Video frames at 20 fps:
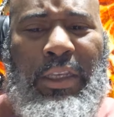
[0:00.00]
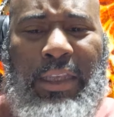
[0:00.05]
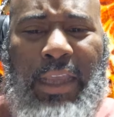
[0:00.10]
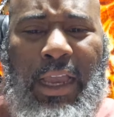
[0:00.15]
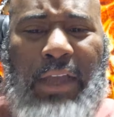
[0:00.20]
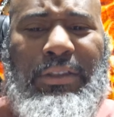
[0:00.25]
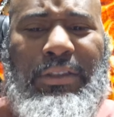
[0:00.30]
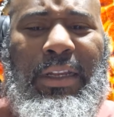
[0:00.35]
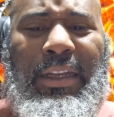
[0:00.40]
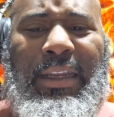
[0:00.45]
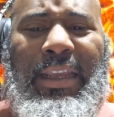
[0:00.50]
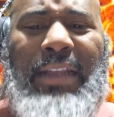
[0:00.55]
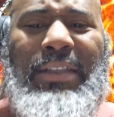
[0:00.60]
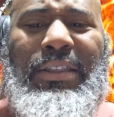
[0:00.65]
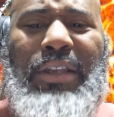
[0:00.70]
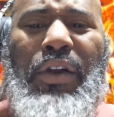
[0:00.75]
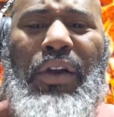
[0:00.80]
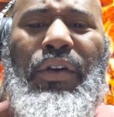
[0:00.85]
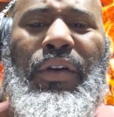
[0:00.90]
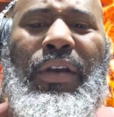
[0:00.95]
Y'all starting to
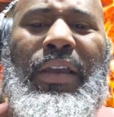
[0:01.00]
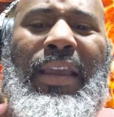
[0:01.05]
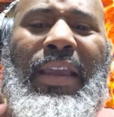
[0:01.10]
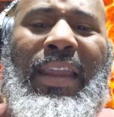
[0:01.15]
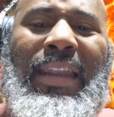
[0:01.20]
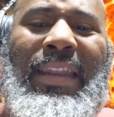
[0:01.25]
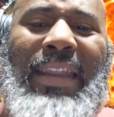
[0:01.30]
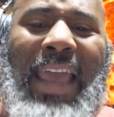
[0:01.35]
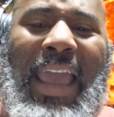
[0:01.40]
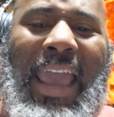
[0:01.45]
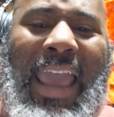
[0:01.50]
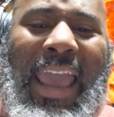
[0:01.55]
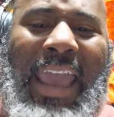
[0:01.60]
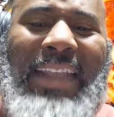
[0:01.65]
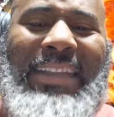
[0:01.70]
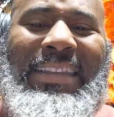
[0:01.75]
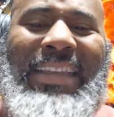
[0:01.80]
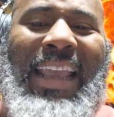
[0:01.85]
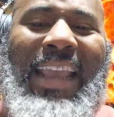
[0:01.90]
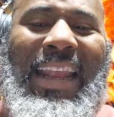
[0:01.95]
catch on. The
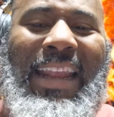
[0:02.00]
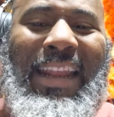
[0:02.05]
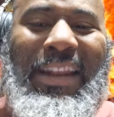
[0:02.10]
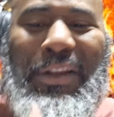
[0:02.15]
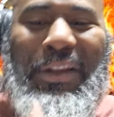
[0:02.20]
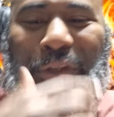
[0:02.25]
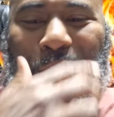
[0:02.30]
18 and the